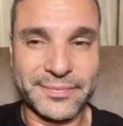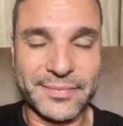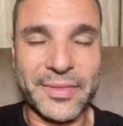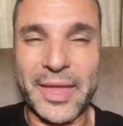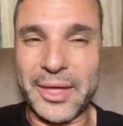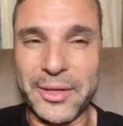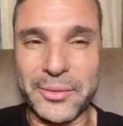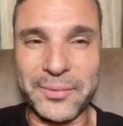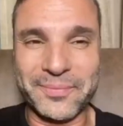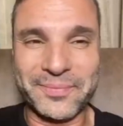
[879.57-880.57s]
Thank
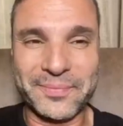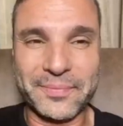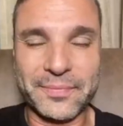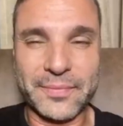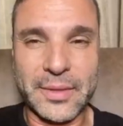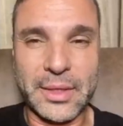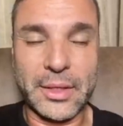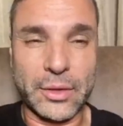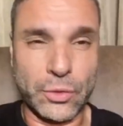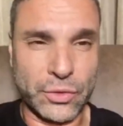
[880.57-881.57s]
you.
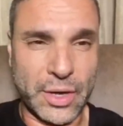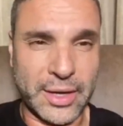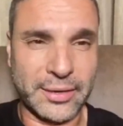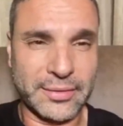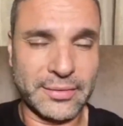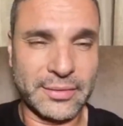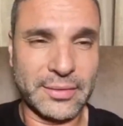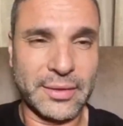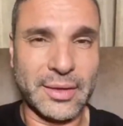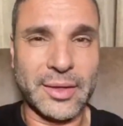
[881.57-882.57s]
Good night,
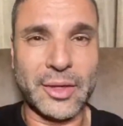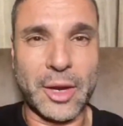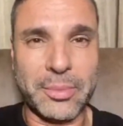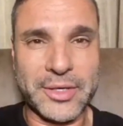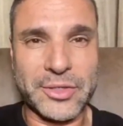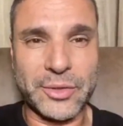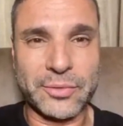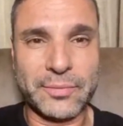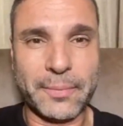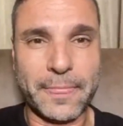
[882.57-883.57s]
and God bless you.
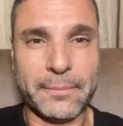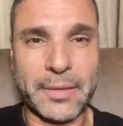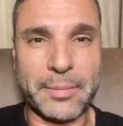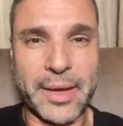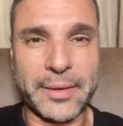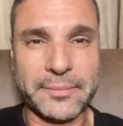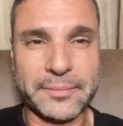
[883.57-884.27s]
Bye-bye.